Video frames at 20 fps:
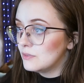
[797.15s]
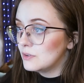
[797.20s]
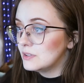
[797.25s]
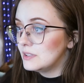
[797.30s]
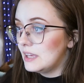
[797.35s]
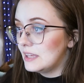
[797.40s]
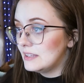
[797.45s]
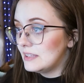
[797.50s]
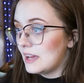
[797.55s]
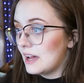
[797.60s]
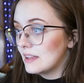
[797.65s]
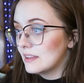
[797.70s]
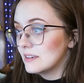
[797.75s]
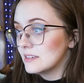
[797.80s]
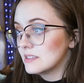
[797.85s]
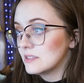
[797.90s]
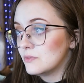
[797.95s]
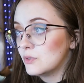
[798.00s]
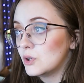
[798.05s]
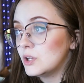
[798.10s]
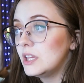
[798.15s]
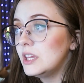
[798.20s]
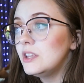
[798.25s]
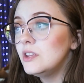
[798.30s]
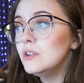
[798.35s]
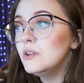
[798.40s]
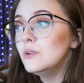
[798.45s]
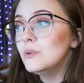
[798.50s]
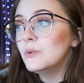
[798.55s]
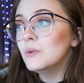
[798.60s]
for Daedalus, for he
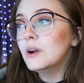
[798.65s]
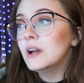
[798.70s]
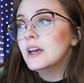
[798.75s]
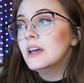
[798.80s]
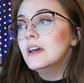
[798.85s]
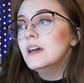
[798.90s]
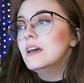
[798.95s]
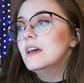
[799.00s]
knew